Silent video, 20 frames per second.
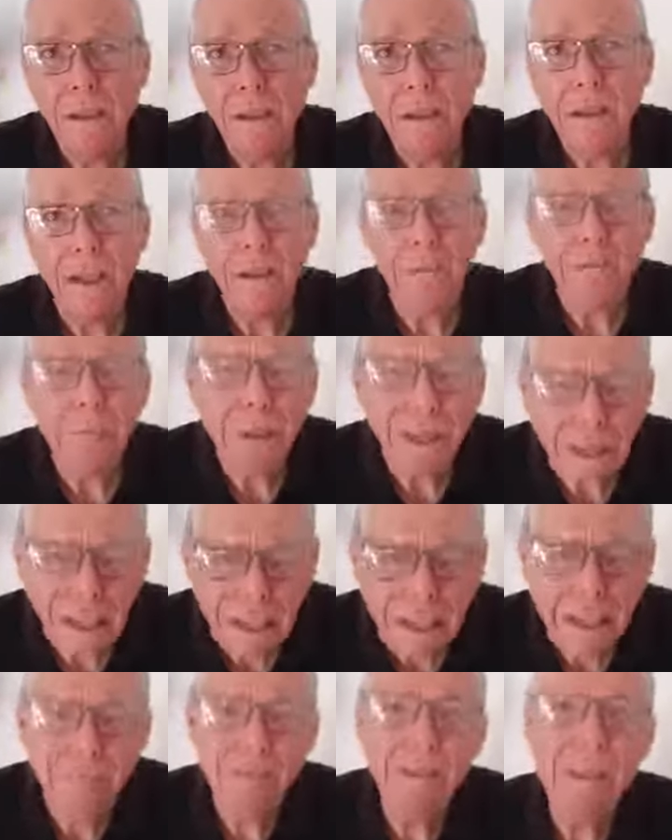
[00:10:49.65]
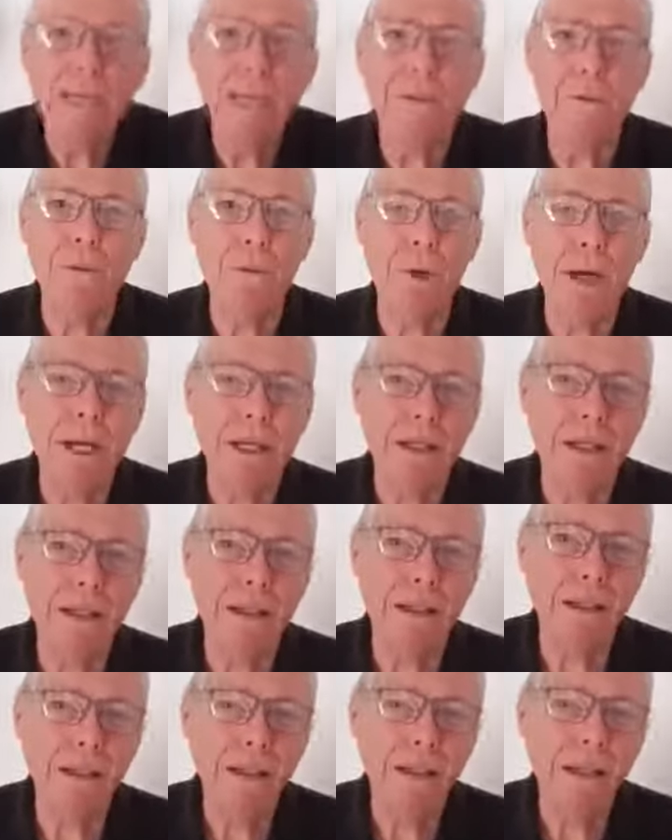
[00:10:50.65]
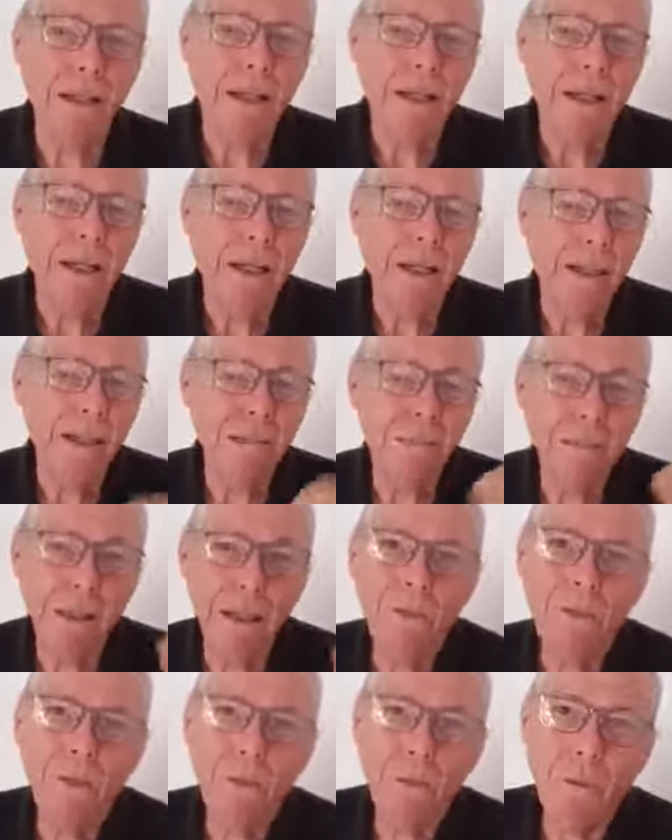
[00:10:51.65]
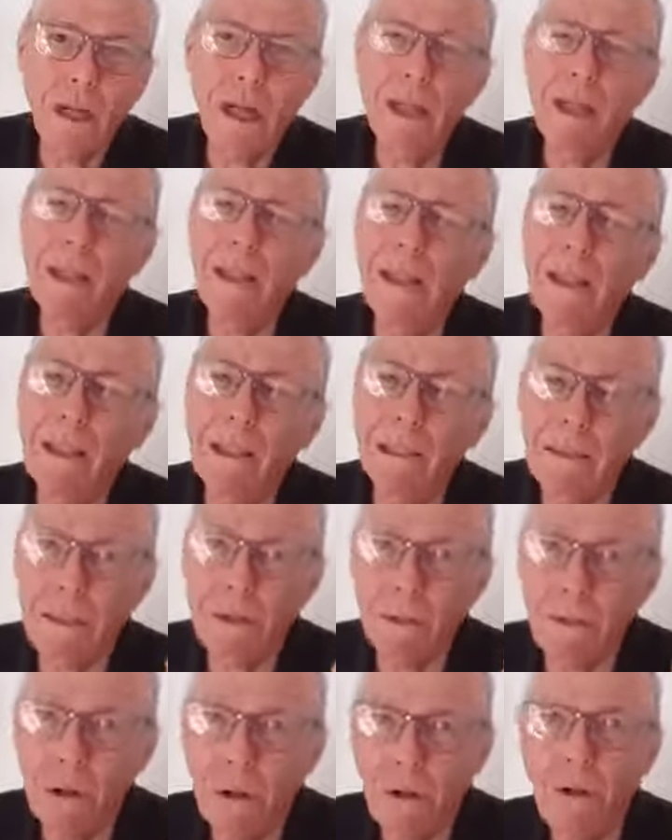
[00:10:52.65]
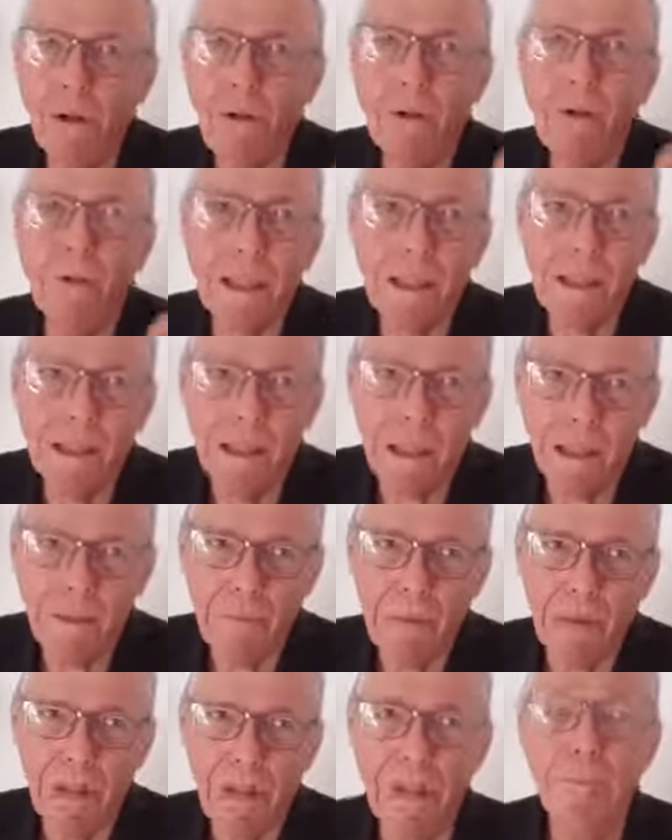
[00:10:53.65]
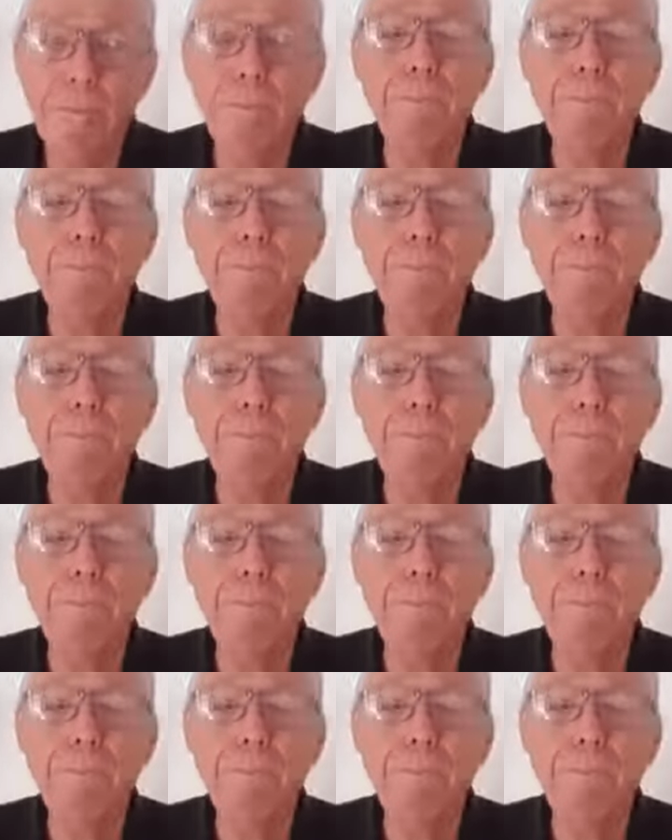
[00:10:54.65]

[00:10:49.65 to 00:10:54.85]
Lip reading: I believe there's a way, and I believe the way is the road of the celebrity.